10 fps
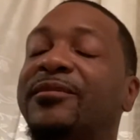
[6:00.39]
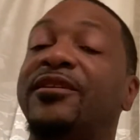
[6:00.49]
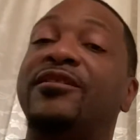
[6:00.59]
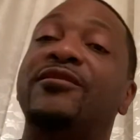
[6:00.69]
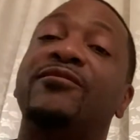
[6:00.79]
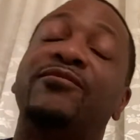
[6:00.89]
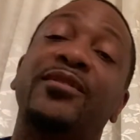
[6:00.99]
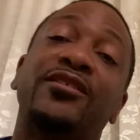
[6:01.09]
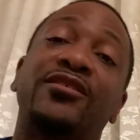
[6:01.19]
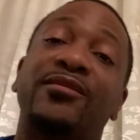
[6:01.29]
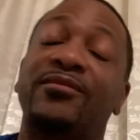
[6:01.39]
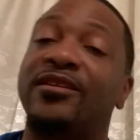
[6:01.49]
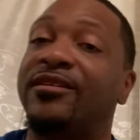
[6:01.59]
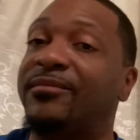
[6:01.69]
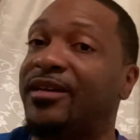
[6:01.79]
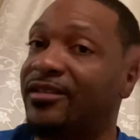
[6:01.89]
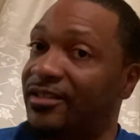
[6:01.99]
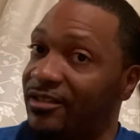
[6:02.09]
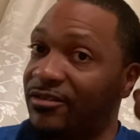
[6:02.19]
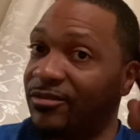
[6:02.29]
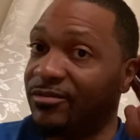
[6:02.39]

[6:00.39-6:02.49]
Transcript: And the messed up thing about this whole